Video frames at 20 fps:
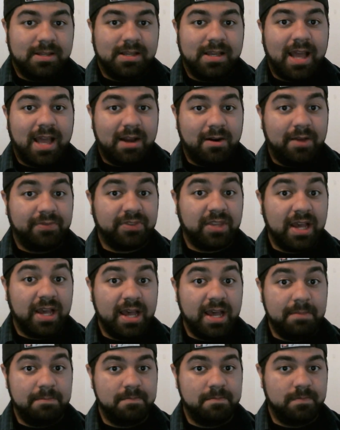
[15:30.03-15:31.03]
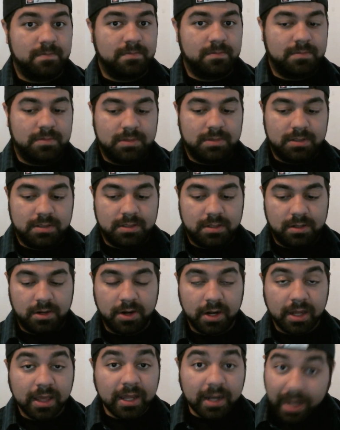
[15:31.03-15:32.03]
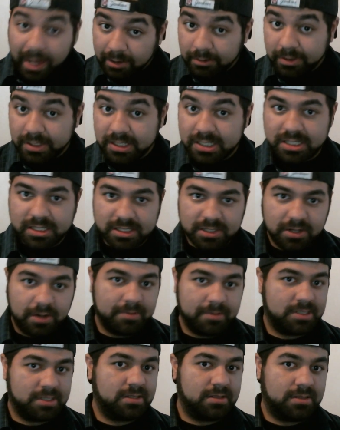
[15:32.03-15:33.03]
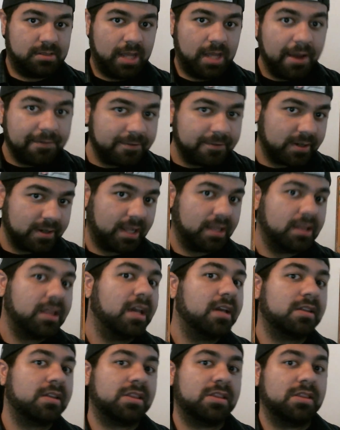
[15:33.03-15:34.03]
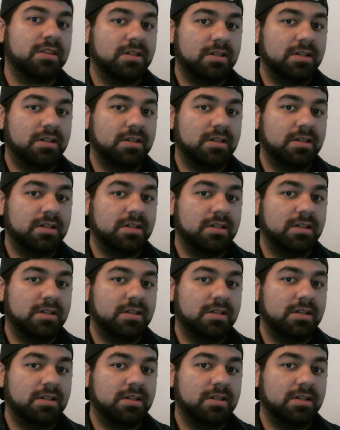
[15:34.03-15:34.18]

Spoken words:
I don't have time. Learning a language? You know how much effort that takes?